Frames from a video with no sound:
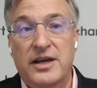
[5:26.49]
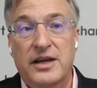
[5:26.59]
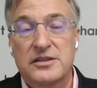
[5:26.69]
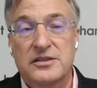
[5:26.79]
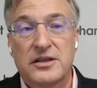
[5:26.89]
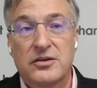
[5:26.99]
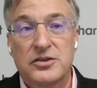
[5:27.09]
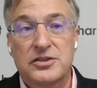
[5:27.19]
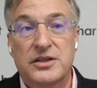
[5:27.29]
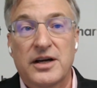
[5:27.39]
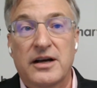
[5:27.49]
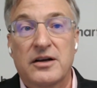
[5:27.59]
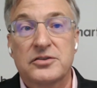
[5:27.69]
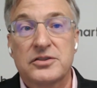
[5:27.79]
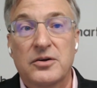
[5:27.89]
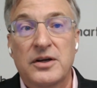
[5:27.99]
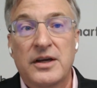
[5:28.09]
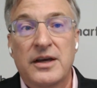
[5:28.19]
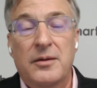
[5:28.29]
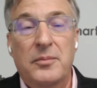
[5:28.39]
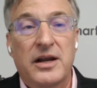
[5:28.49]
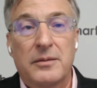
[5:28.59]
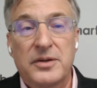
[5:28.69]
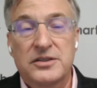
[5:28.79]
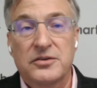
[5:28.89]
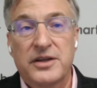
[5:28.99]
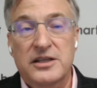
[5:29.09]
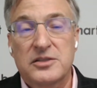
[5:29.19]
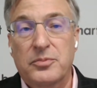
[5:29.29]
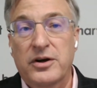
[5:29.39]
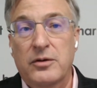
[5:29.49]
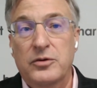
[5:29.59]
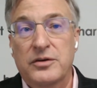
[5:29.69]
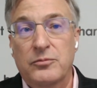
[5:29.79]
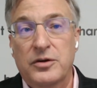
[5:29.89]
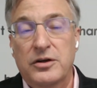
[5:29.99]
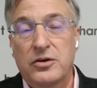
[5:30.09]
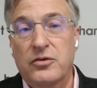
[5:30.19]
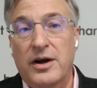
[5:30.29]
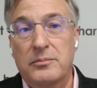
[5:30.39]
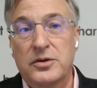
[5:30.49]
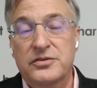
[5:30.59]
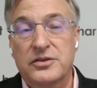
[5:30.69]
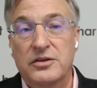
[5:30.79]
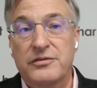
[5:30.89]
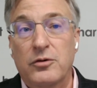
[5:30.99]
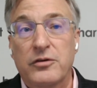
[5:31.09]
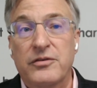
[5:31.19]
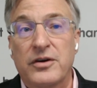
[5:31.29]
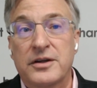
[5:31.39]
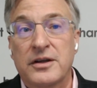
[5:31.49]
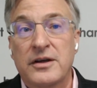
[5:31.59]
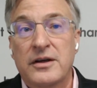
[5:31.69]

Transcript: Kansas City or Chicago. So it may not be till next spring when new crop moves to the forefront.